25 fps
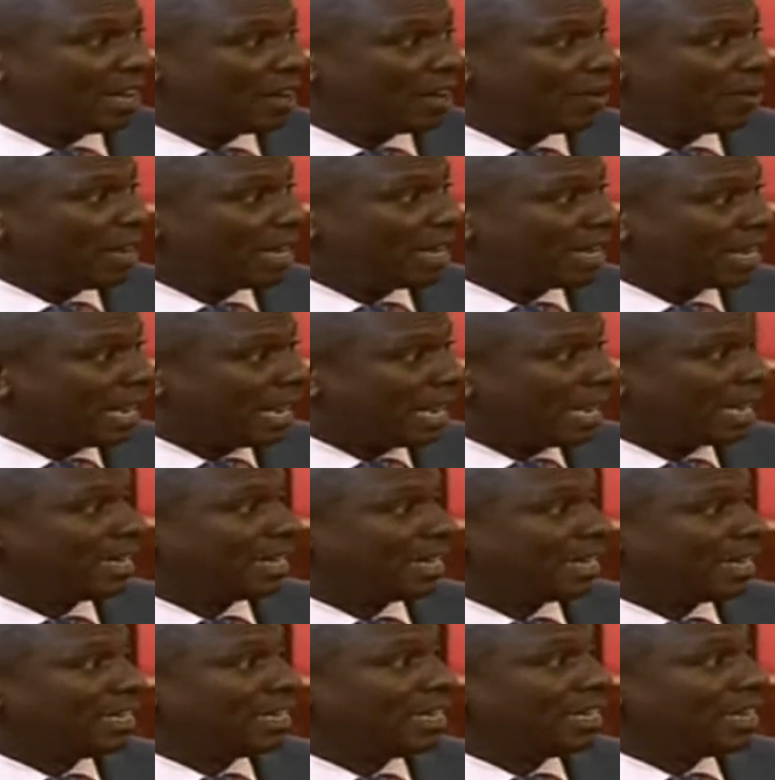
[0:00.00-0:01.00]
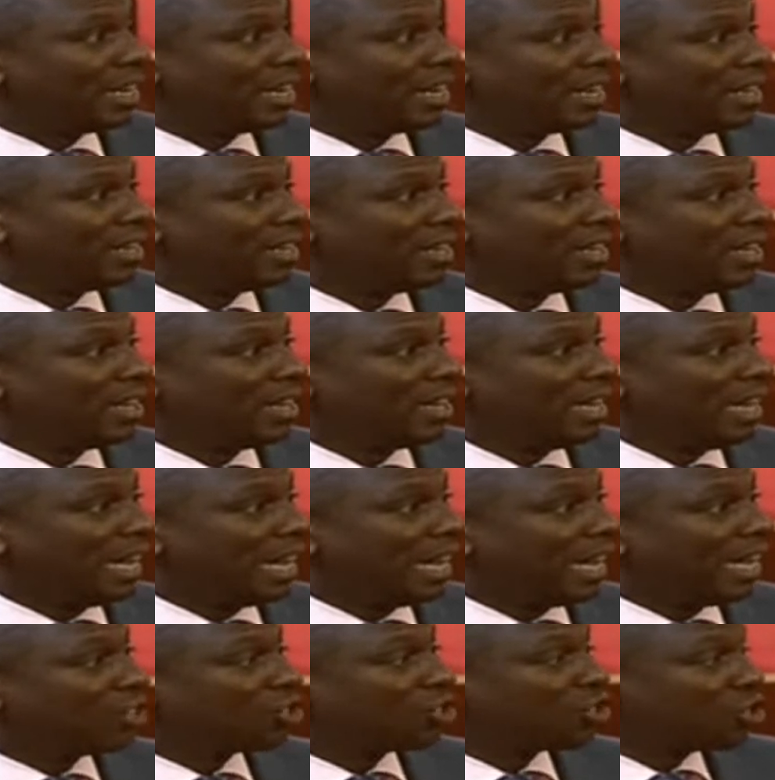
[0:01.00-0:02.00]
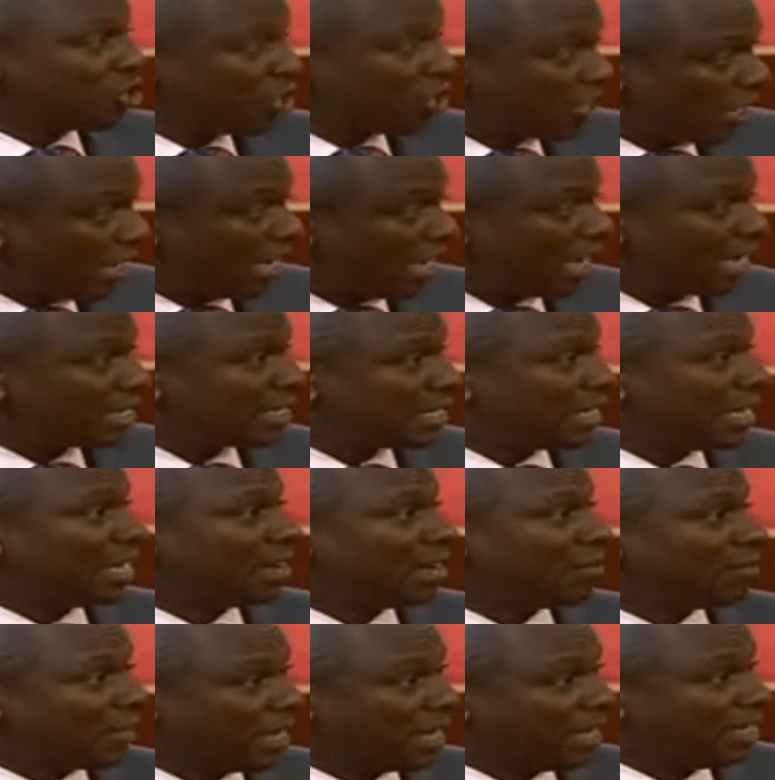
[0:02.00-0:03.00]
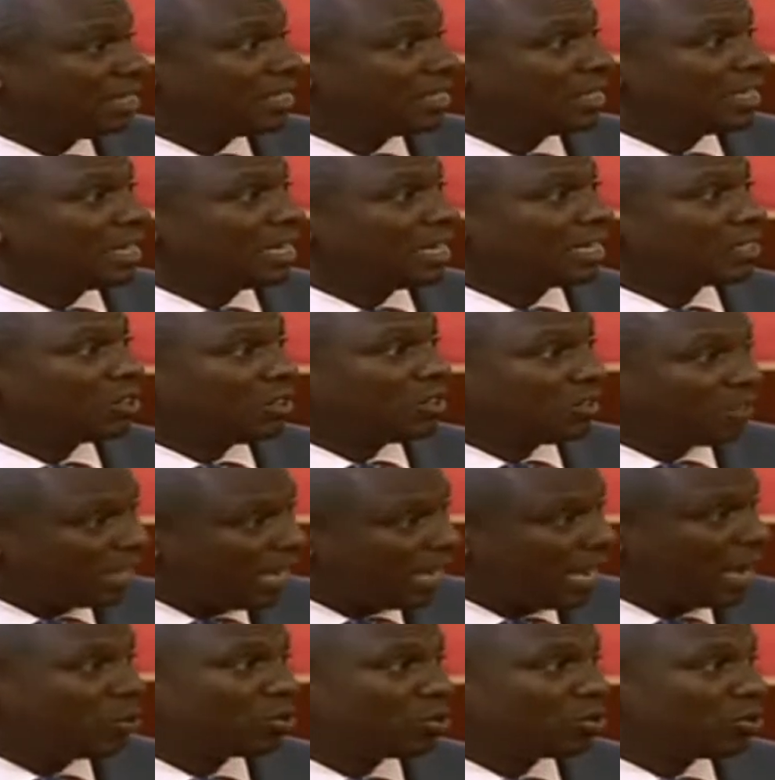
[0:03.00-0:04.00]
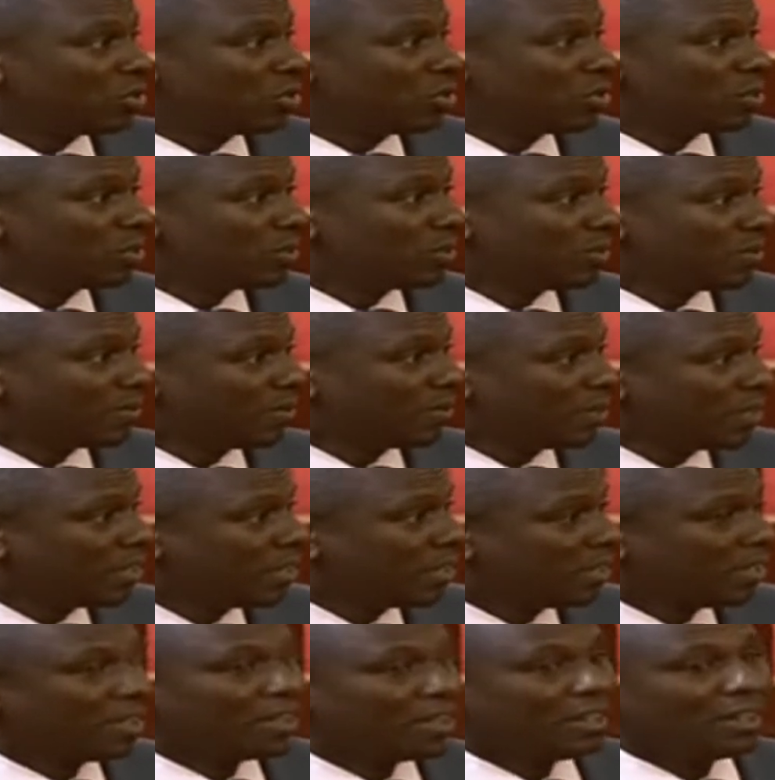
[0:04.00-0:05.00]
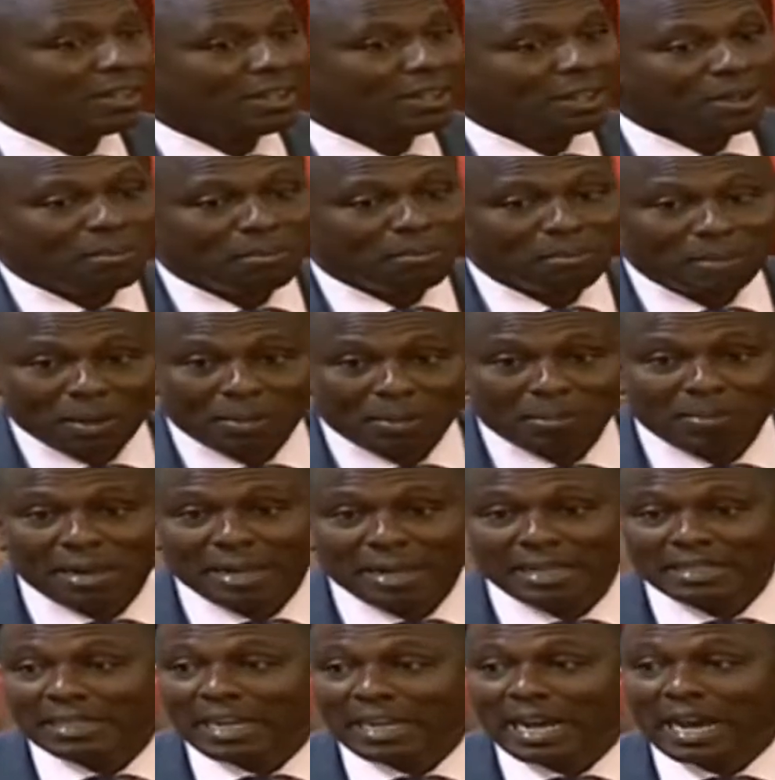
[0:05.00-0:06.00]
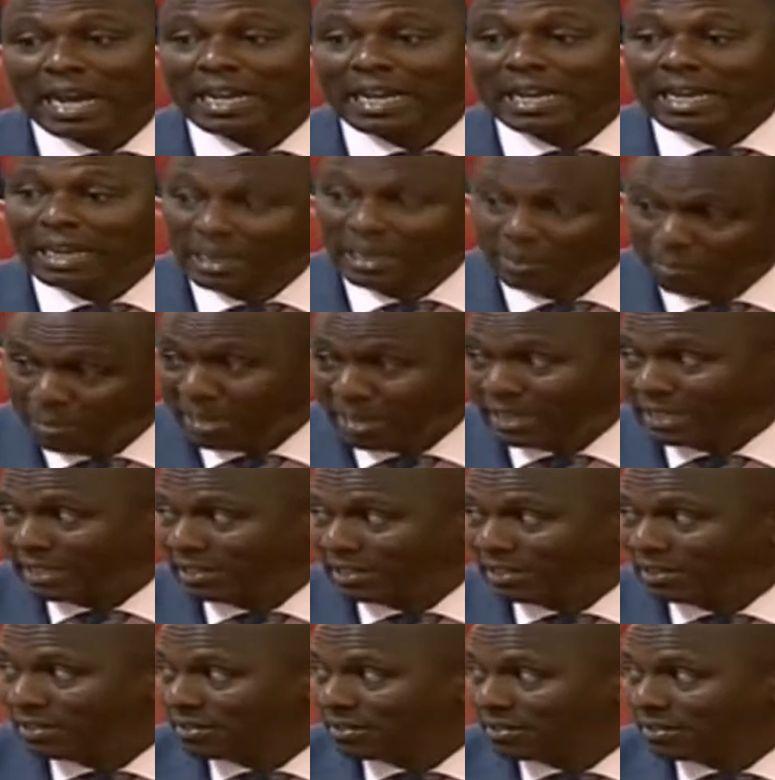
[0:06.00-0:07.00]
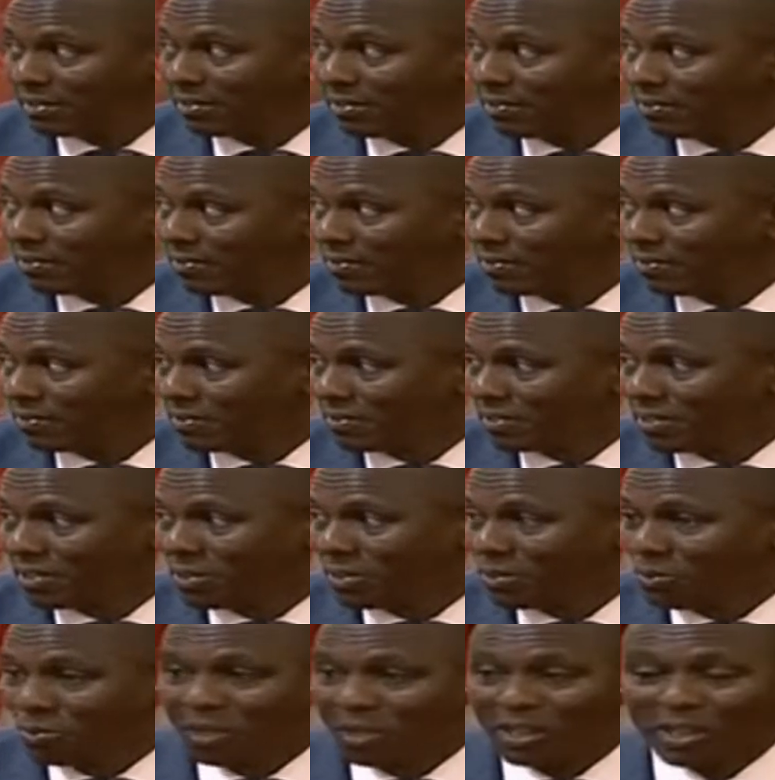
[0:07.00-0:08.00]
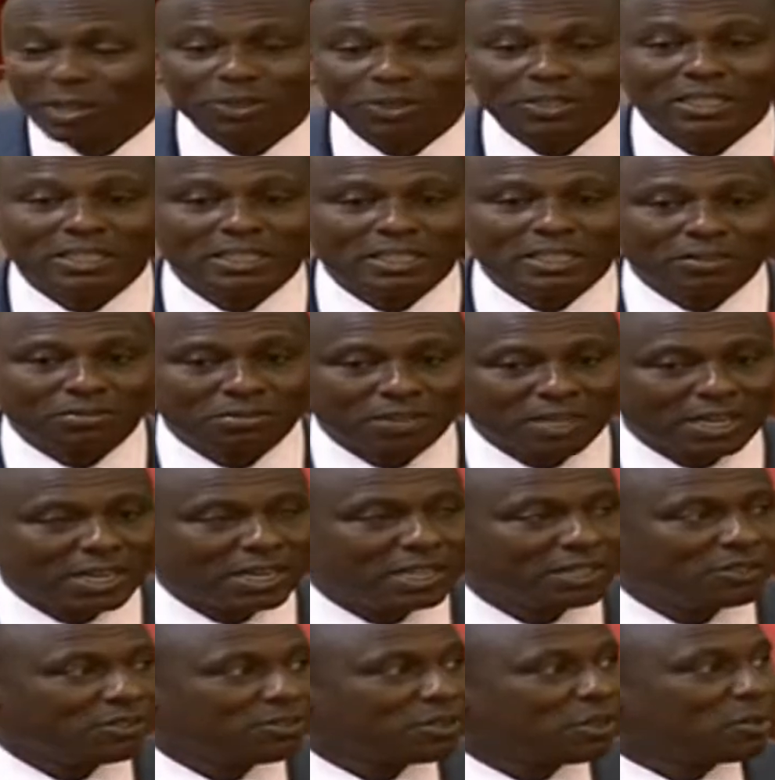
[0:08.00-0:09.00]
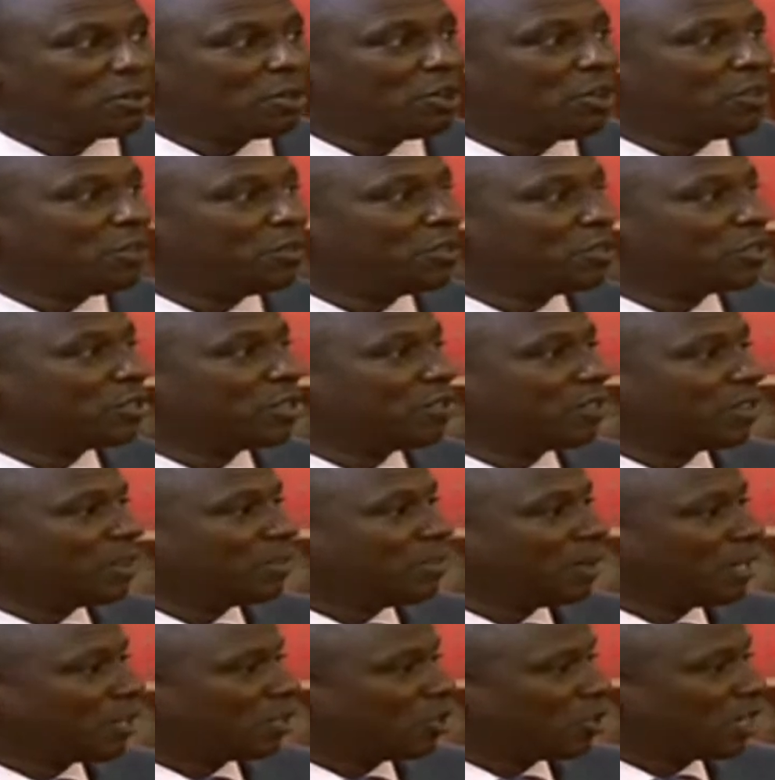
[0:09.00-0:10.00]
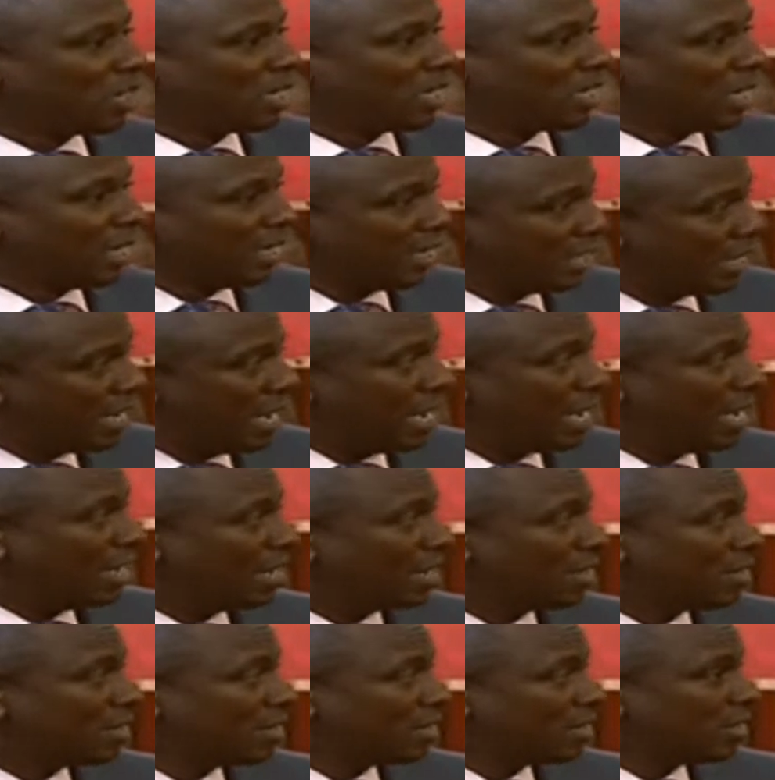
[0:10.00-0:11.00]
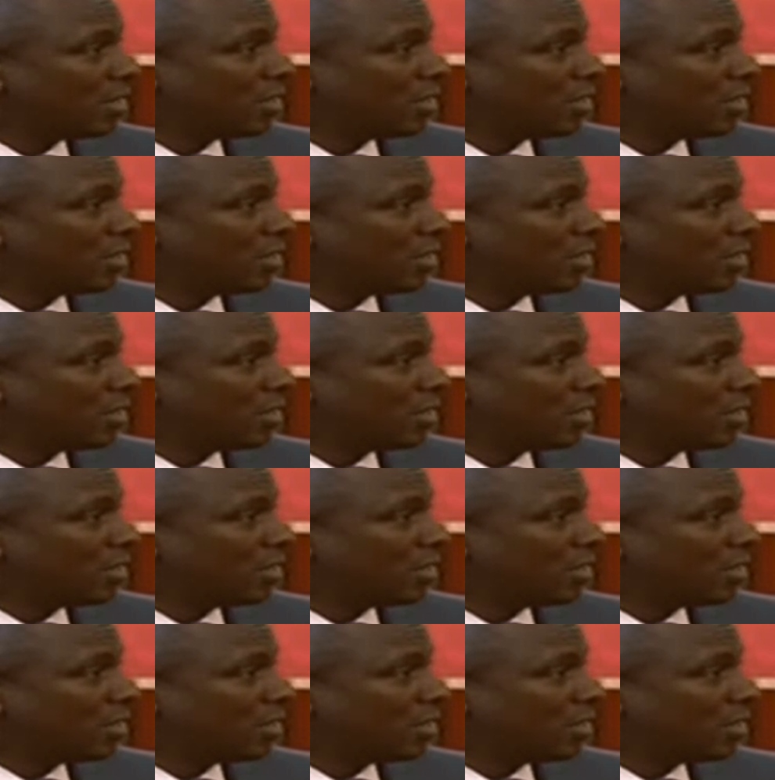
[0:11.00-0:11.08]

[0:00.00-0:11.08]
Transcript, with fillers: year, one calendar year, as chairs and vice chairs of the House. Members at liberty, without interference from the office of the Majority Leader